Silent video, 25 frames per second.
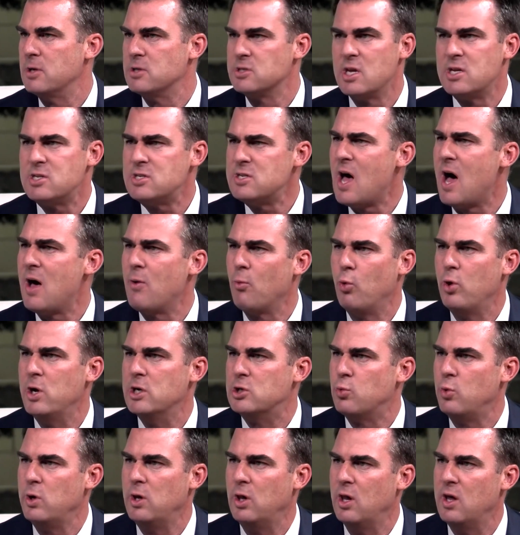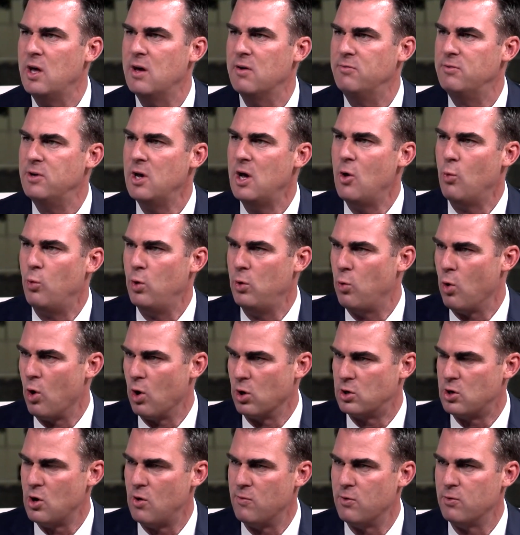What do you think Drew
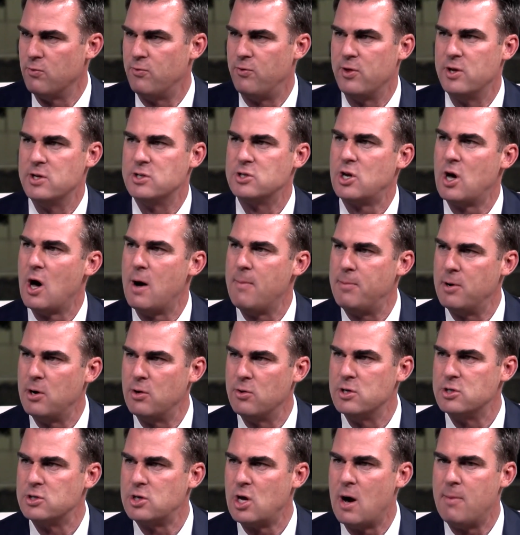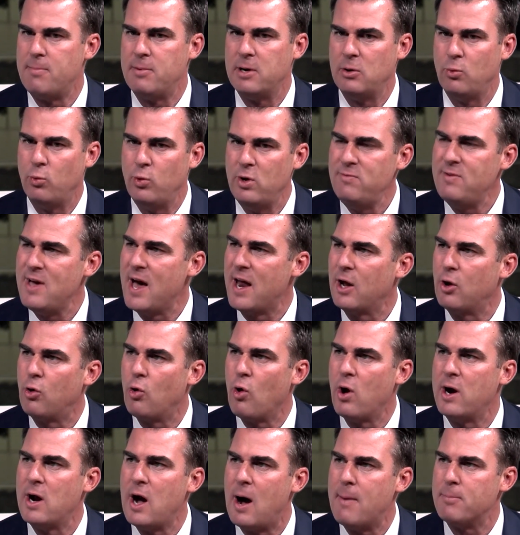Edmondson can do to rival
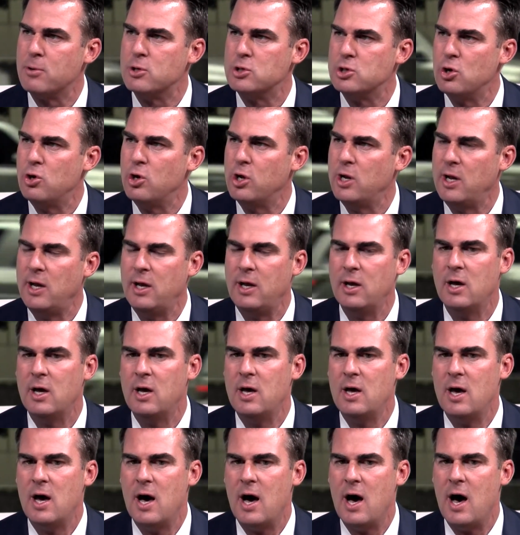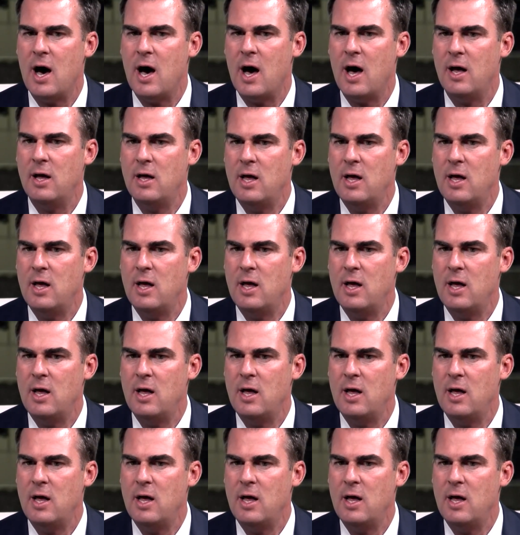such a prominent Republican